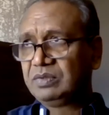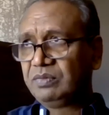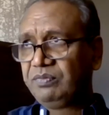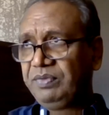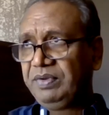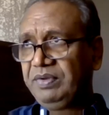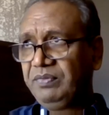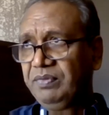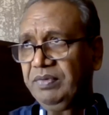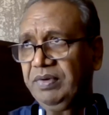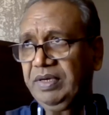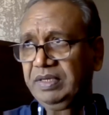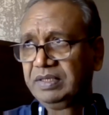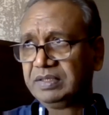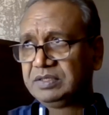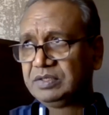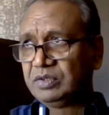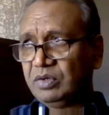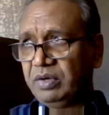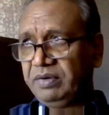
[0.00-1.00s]
so we were
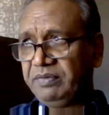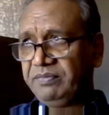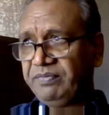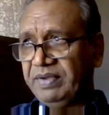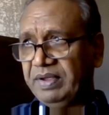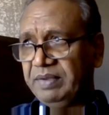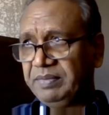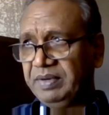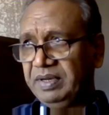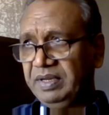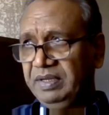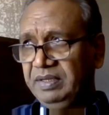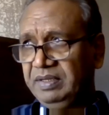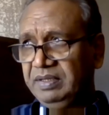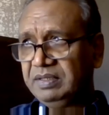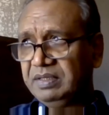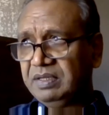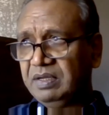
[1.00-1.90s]
a joint family.